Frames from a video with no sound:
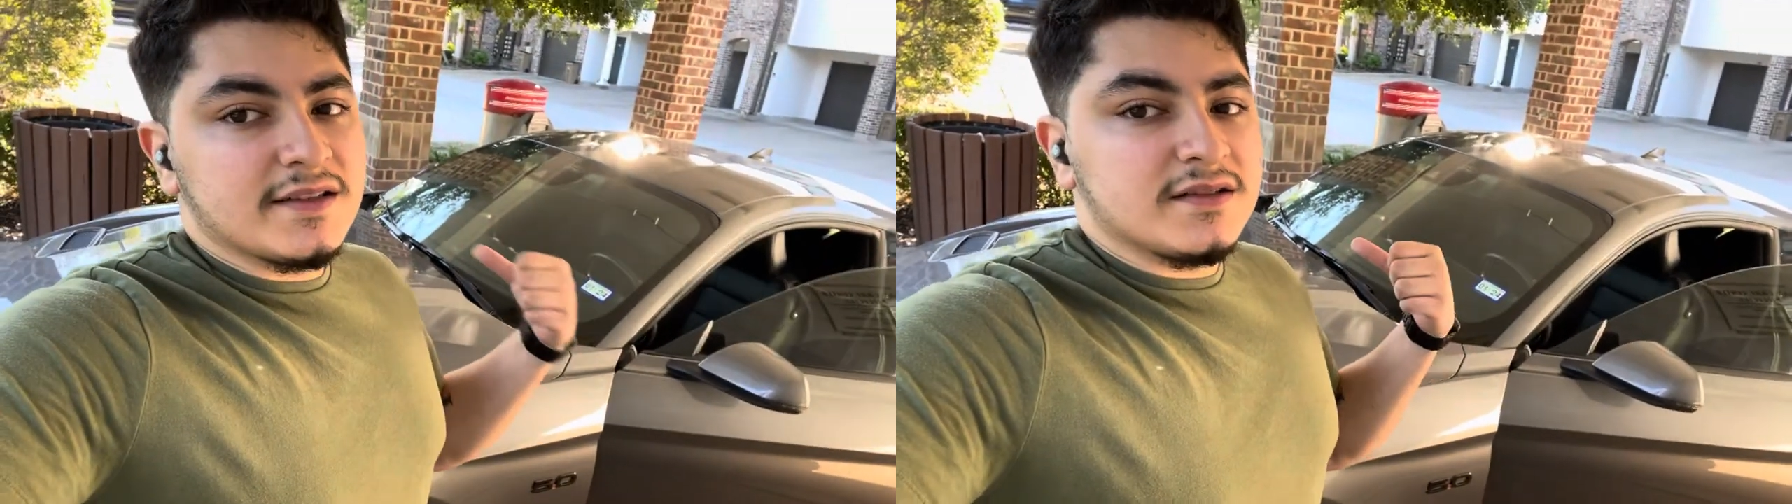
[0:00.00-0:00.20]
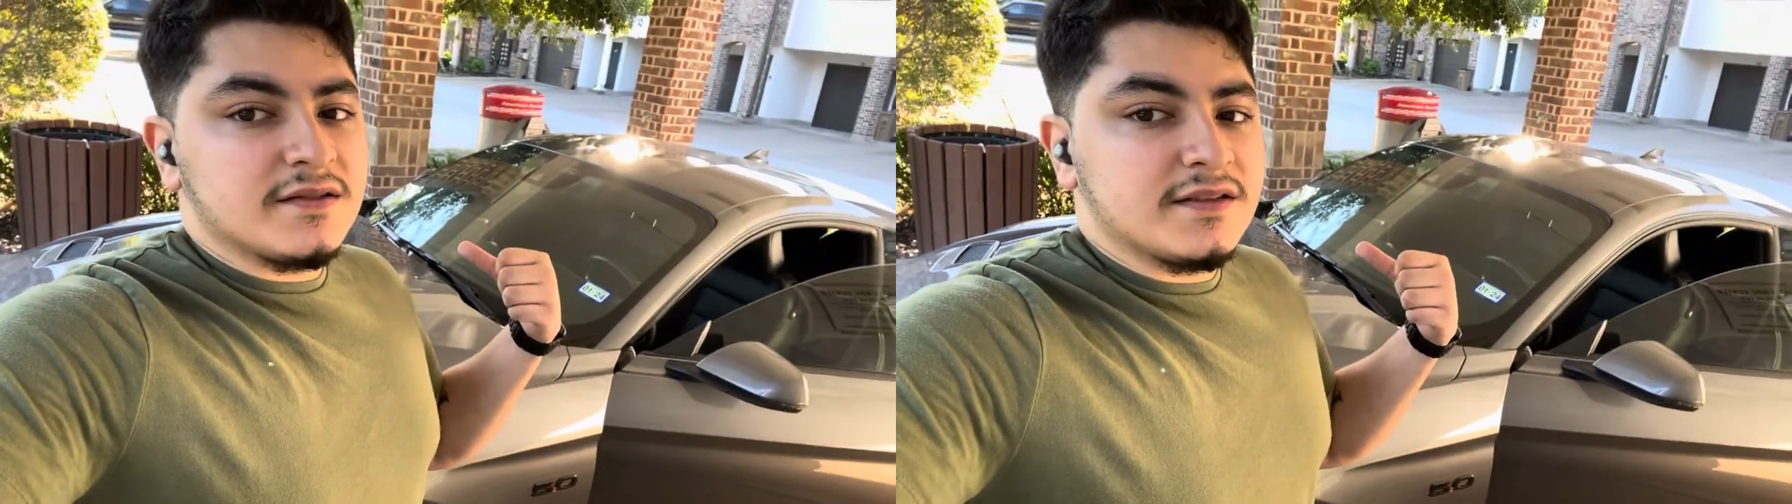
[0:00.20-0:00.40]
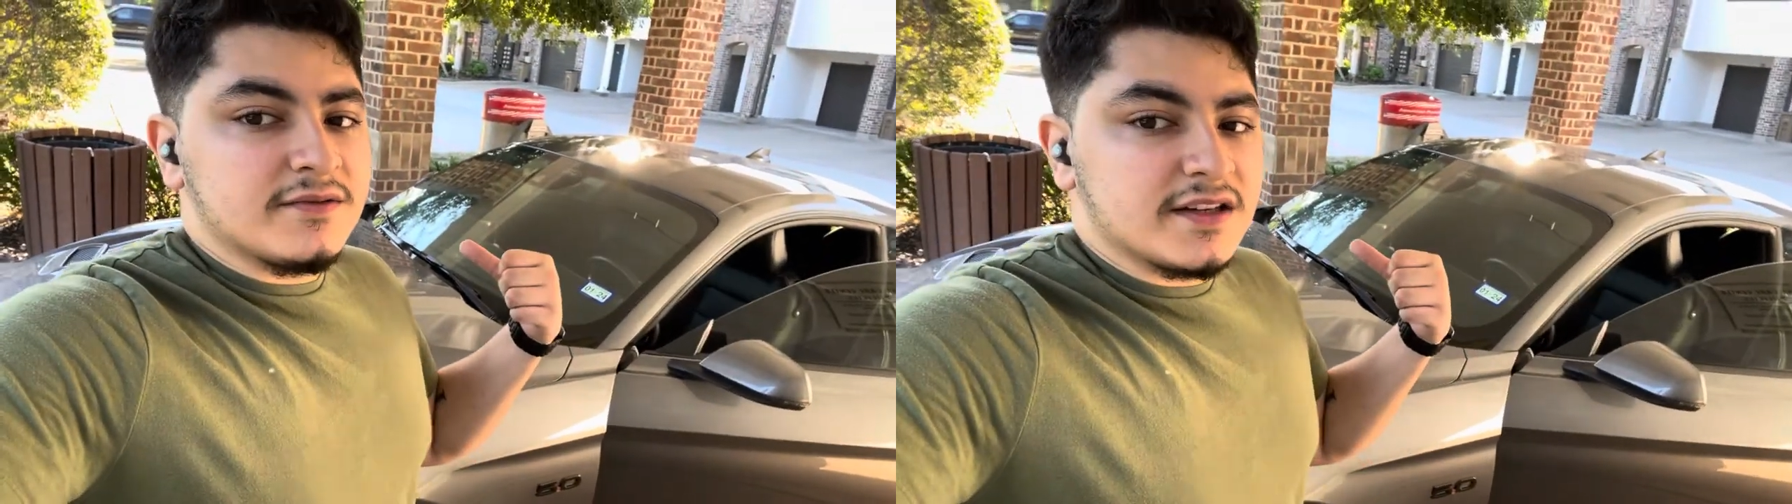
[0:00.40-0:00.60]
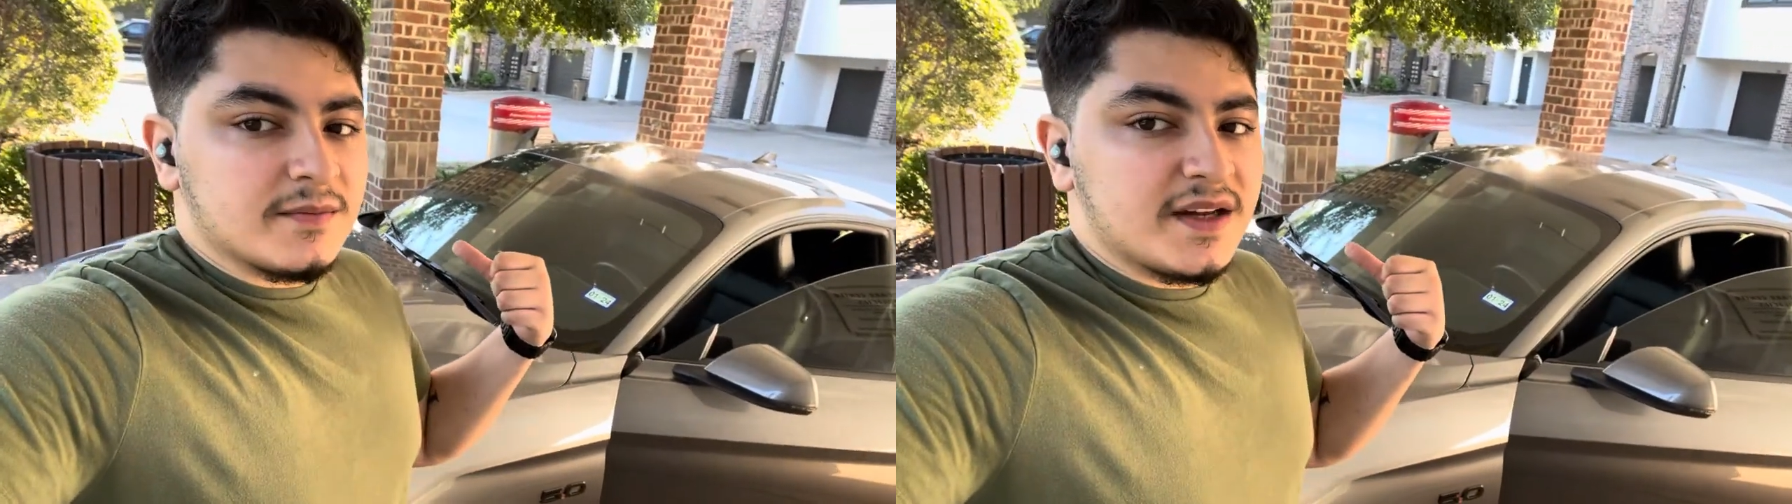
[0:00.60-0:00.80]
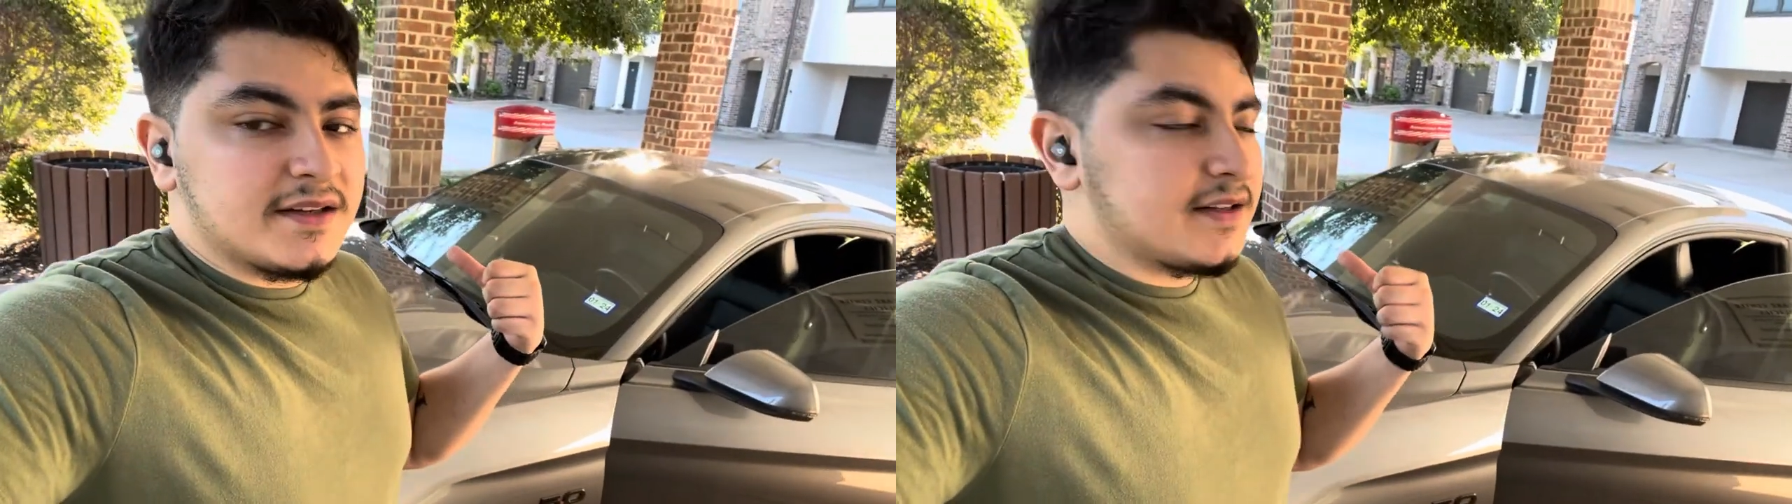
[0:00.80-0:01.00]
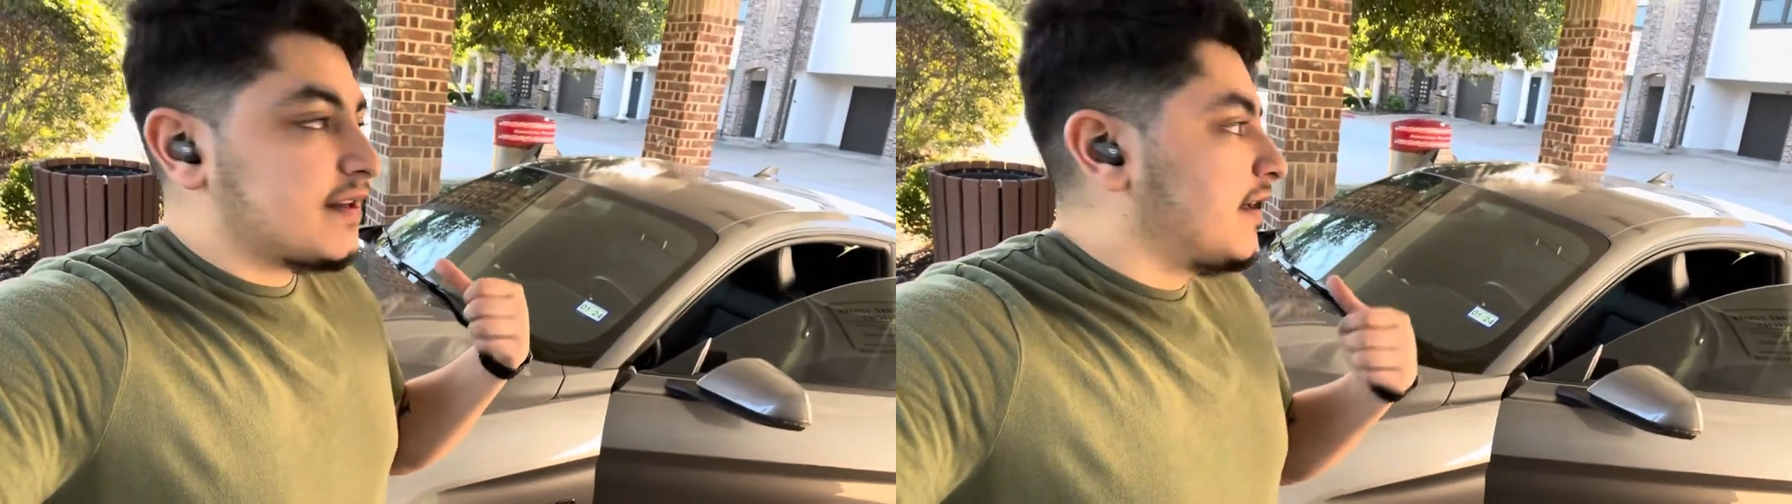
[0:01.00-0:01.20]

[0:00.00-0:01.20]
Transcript: I would definitely recommend it.